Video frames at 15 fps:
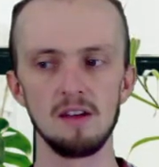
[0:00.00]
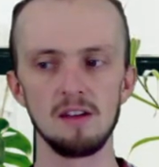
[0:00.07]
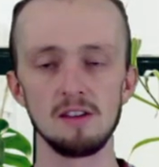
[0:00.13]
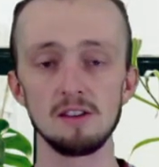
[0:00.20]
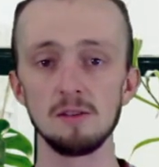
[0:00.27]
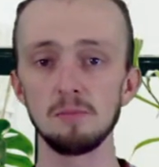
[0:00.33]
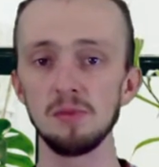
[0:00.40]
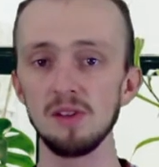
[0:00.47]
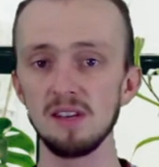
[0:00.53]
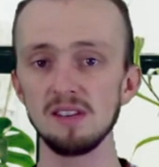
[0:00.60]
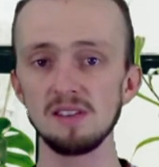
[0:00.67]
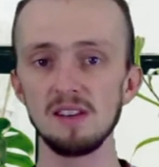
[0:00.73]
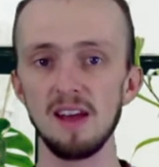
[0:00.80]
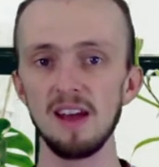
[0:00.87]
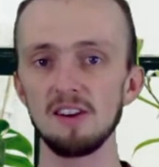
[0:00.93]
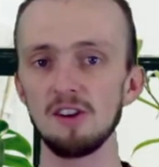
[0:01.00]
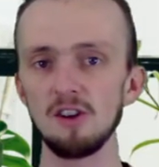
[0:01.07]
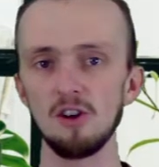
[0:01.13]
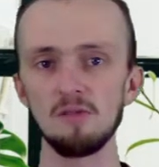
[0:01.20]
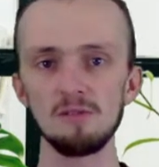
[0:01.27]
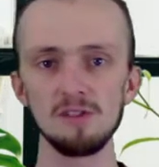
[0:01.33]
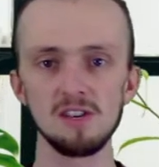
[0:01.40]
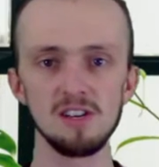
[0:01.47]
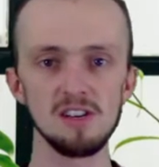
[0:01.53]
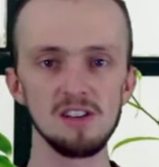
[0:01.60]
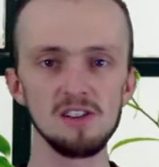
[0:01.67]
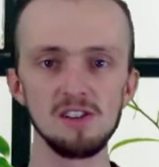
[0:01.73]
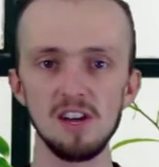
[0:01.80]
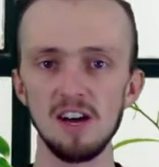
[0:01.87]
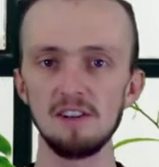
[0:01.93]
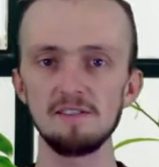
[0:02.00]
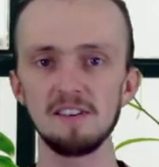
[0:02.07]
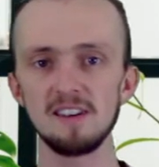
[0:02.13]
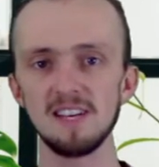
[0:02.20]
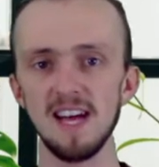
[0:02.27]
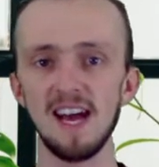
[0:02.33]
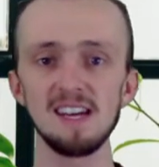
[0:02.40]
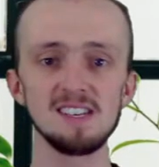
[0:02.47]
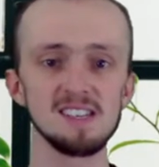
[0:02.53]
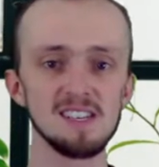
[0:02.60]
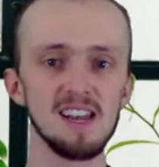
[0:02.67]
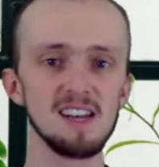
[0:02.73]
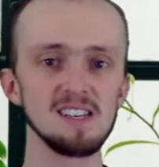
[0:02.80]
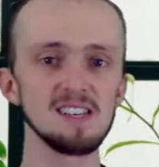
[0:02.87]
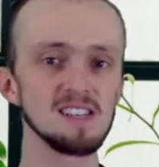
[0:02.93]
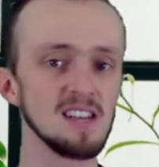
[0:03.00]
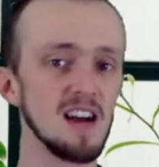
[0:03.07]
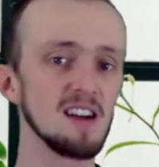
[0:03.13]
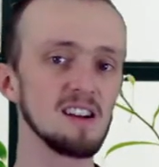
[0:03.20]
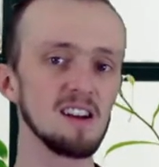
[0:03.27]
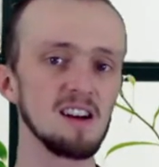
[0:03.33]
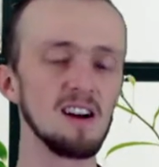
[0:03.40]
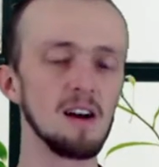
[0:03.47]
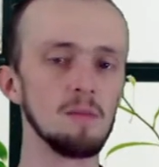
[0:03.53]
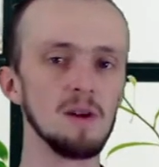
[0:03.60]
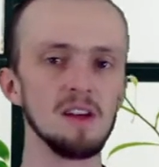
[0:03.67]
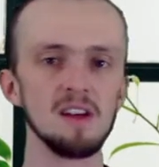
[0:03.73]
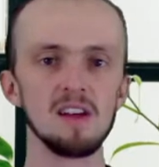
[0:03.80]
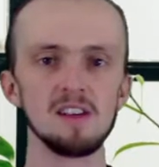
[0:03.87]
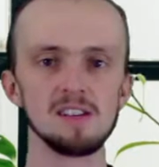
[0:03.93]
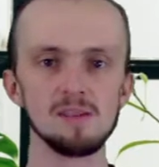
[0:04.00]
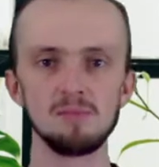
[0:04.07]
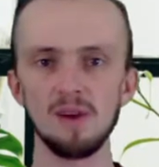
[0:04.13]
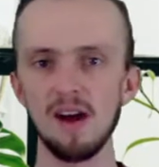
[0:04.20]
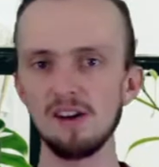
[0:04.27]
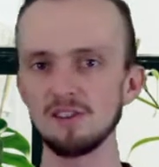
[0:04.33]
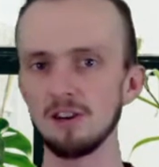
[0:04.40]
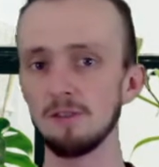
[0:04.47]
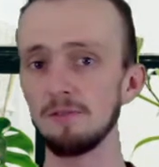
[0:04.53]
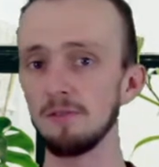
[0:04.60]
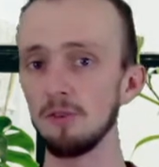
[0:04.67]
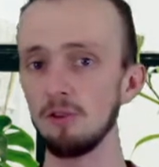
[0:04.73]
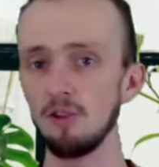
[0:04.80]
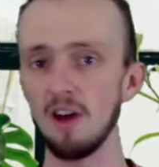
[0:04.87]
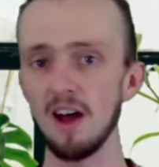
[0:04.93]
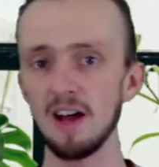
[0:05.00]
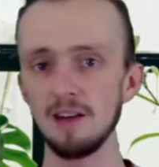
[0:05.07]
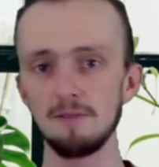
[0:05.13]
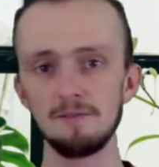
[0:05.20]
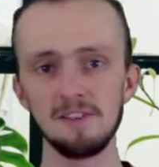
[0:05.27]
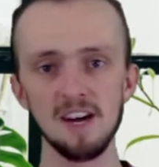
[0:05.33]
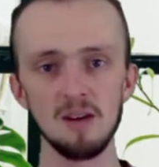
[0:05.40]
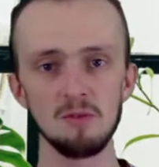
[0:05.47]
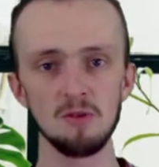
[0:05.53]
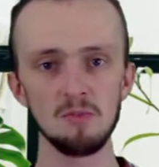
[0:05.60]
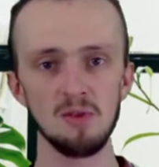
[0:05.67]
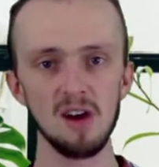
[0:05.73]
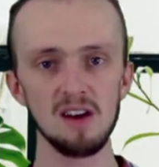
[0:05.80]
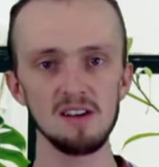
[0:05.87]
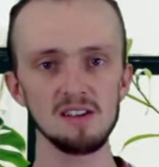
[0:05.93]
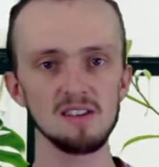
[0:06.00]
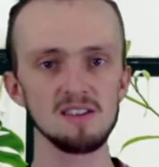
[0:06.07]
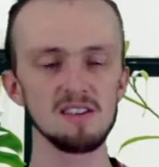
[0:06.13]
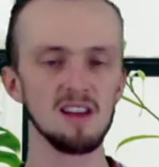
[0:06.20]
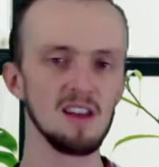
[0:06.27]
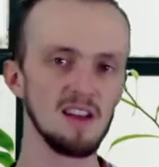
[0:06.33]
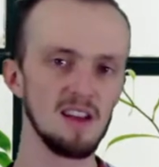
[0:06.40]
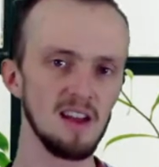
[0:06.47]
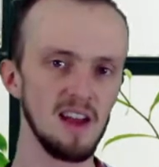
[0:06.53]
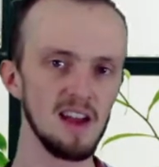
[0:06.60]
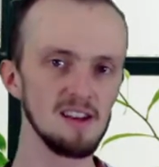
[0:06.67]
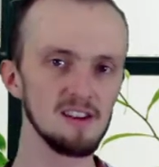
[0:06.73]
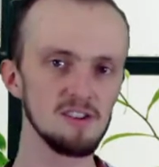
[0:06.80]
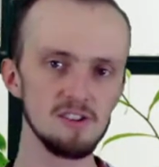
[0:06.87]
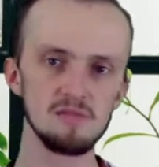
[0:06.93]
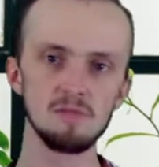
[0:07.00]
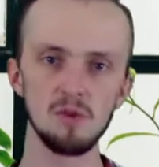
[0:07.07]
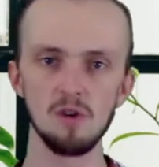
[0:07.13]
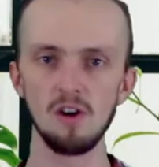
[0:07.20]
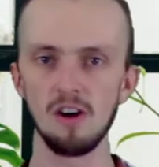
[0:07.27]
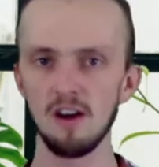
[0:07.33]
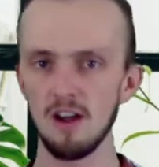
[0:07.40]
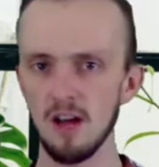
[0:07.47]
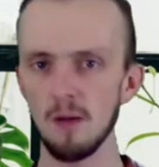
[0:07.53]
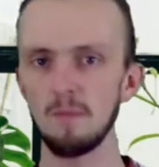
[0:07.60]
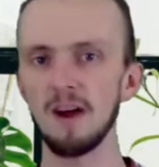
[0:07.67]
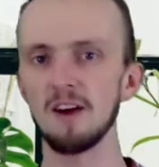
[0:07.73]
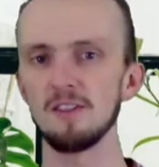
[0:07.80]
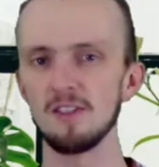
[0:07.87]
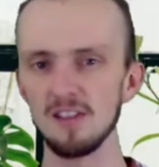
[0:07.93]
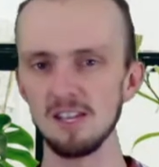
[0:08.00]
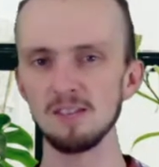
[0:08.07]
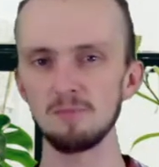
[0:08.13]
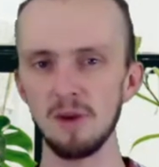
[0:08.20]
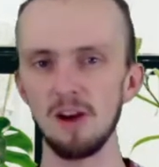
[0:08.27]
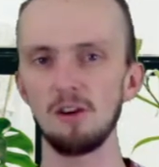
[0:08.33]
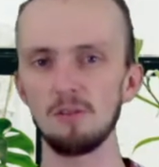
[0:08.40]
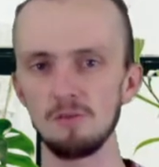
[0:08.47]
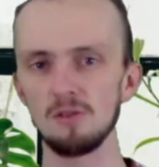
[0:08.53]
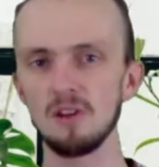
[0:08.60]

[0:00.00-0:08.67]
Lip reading: So please head on over to love-scent.com to browse our full line of pheromone products and learn more about these powerful